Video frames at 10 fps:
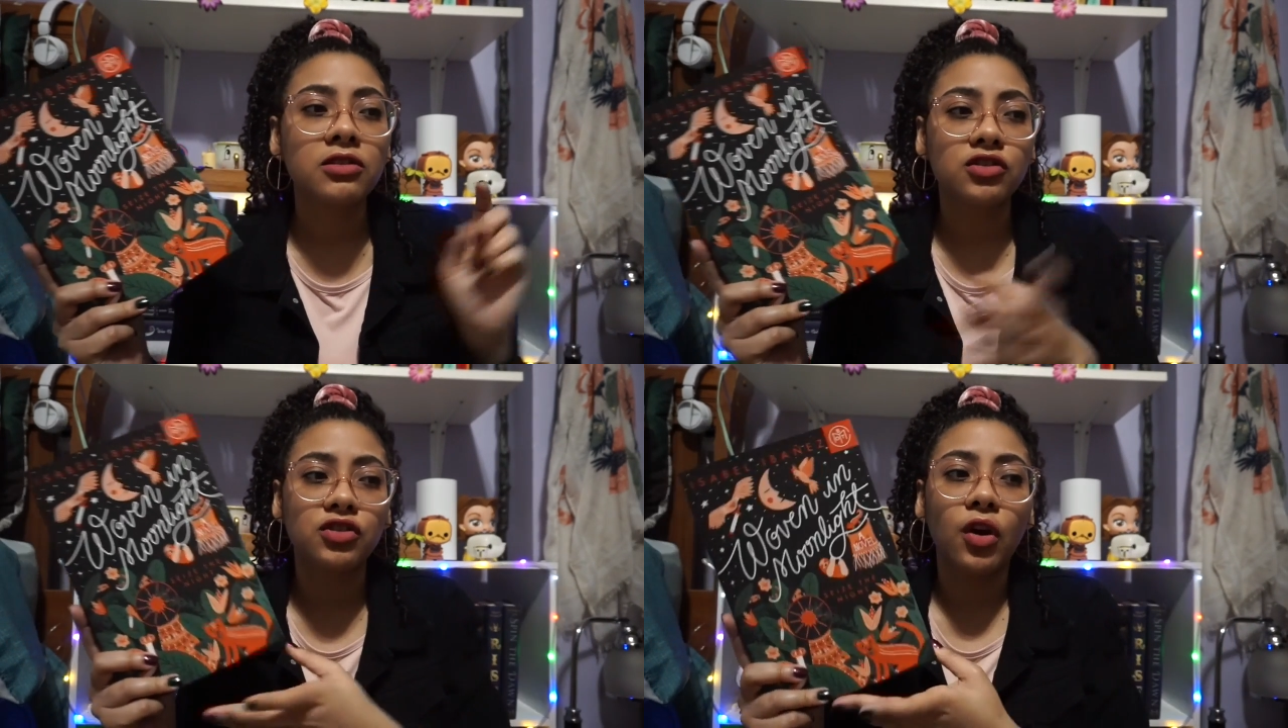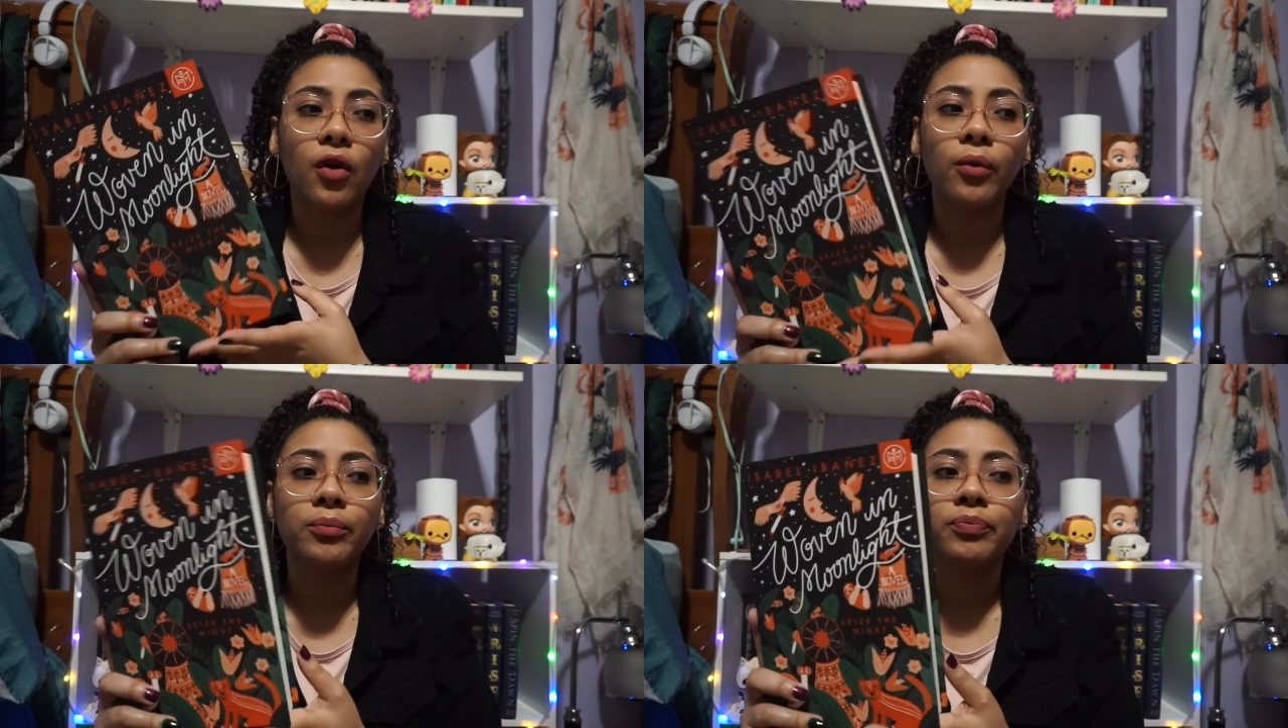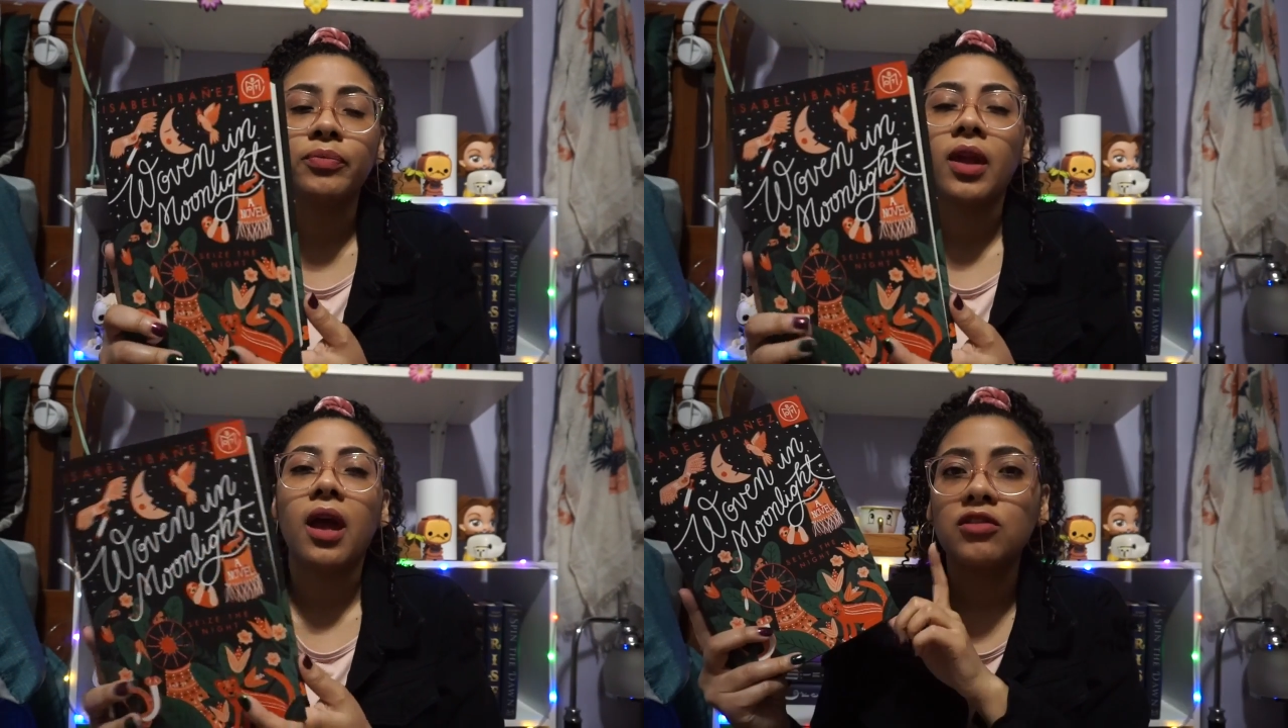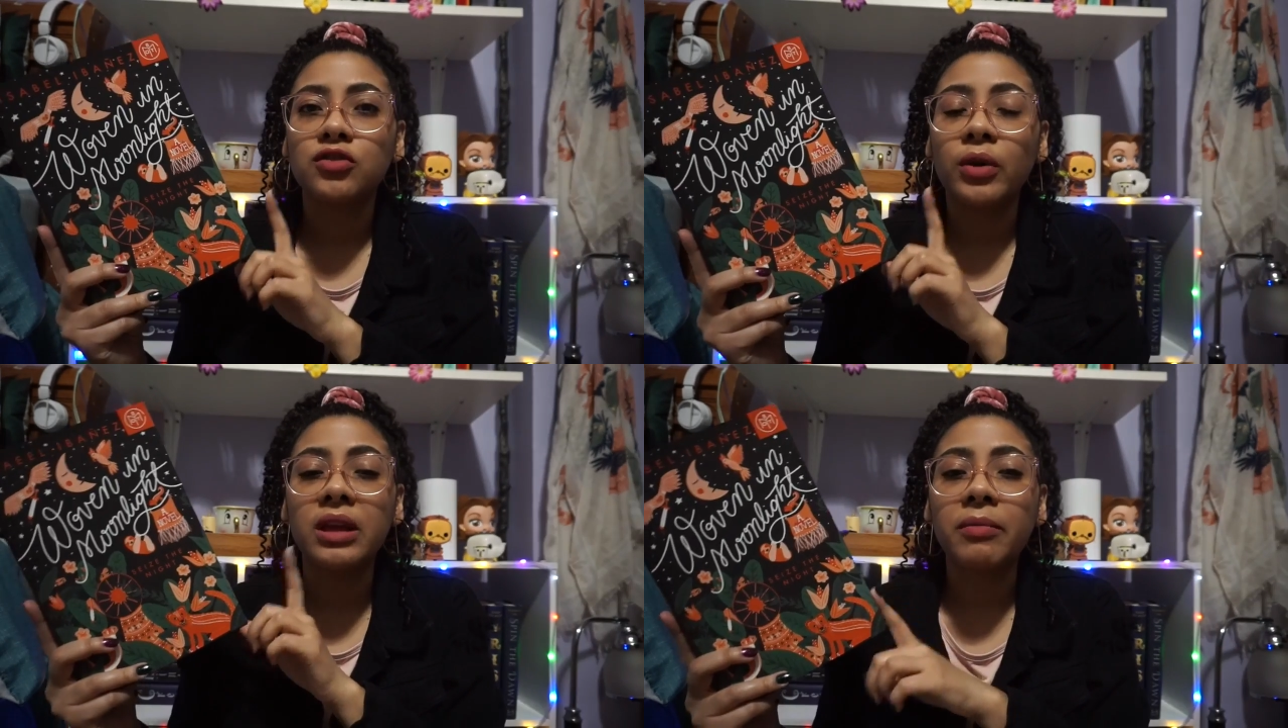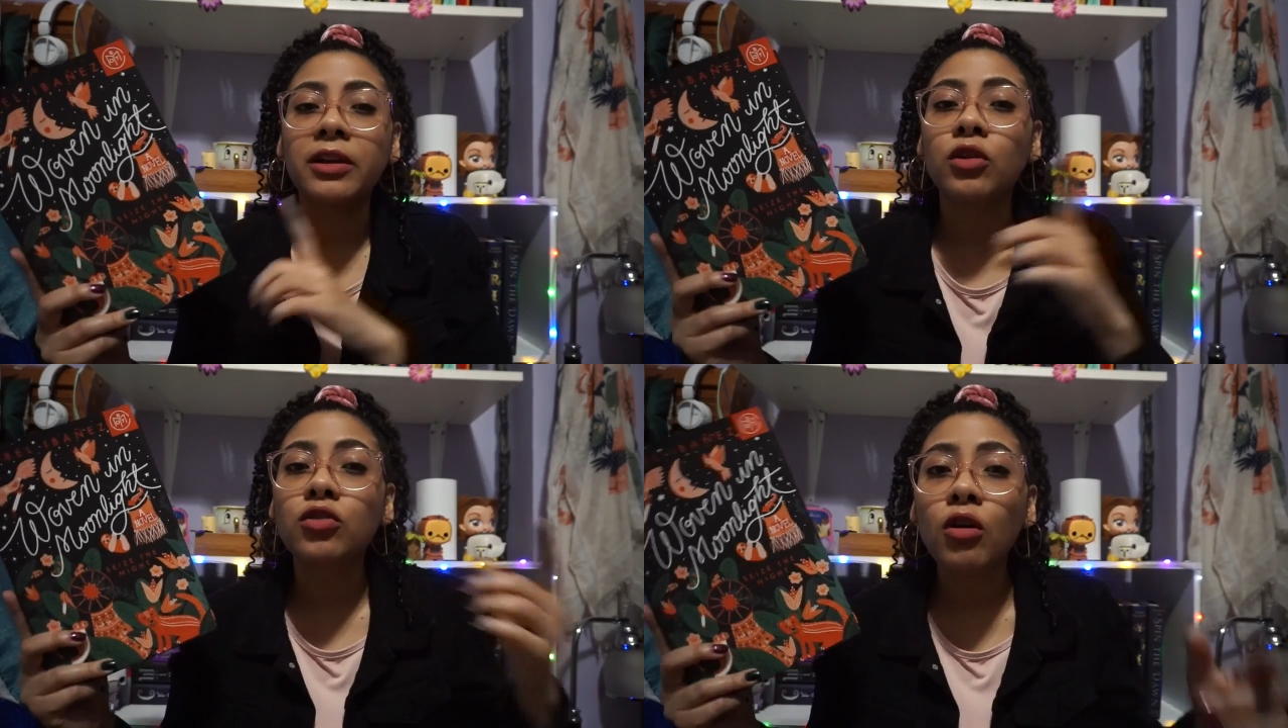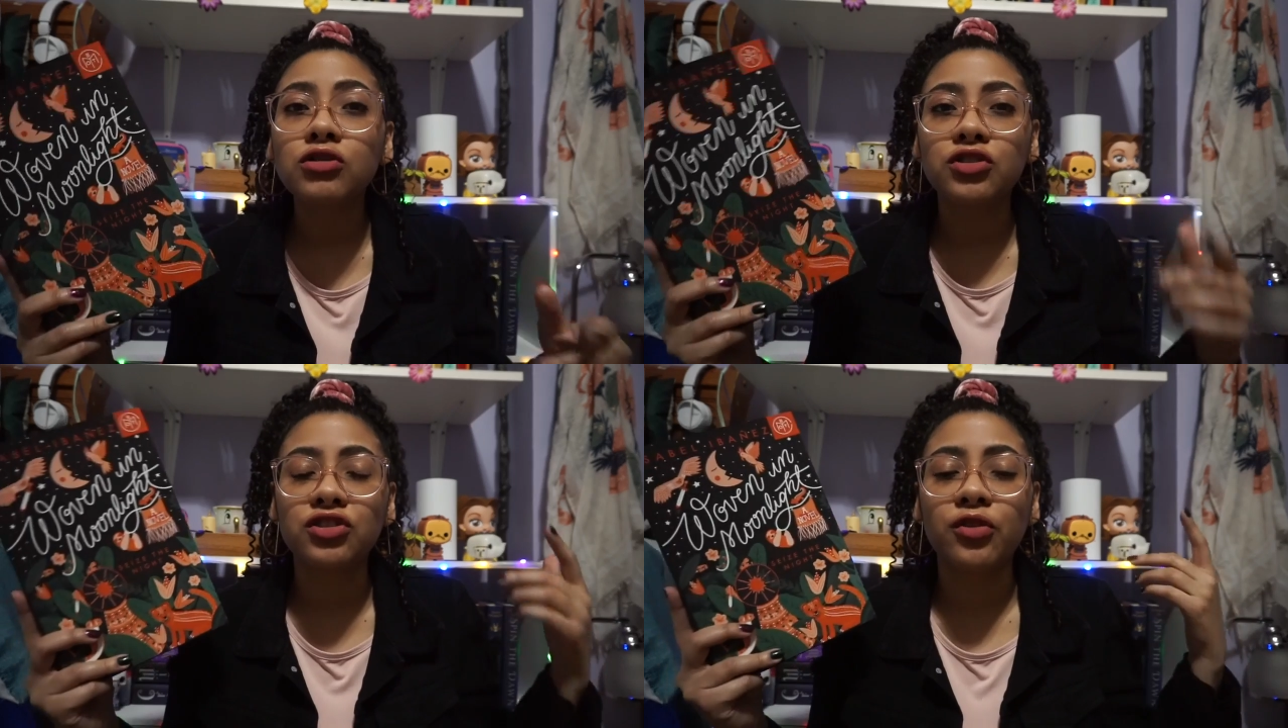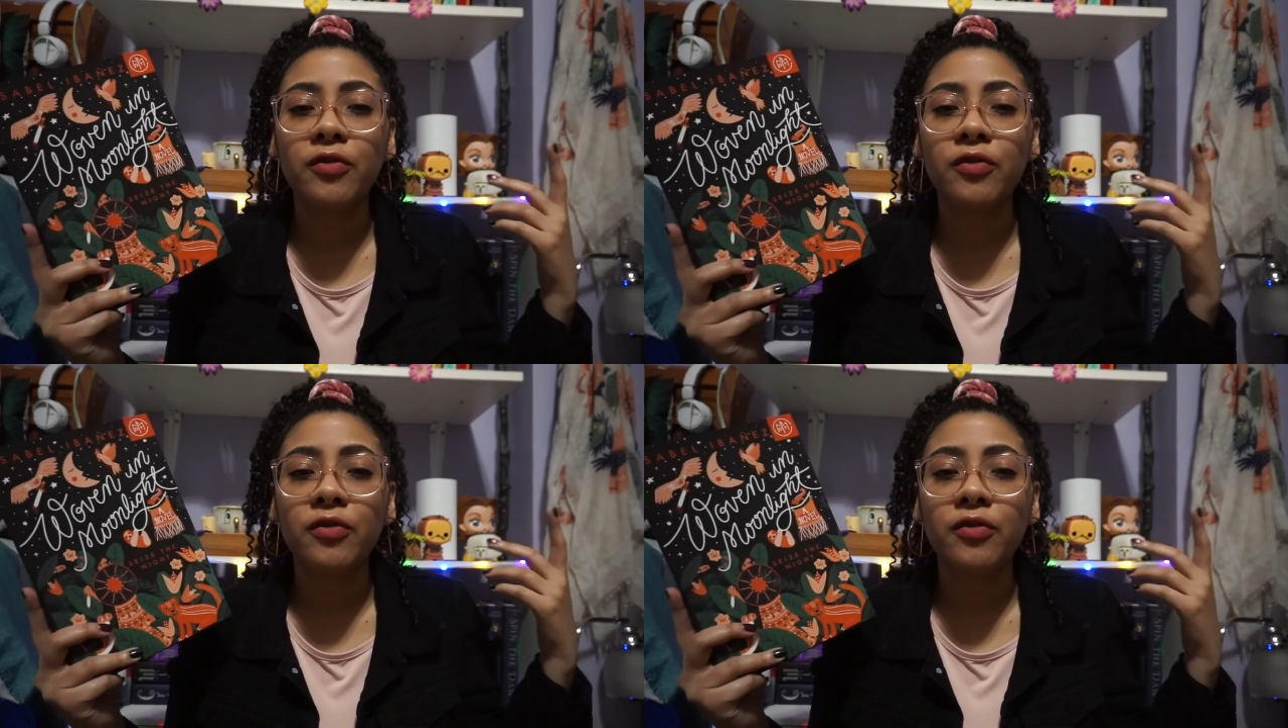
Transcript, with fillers: So Jimena goes so she can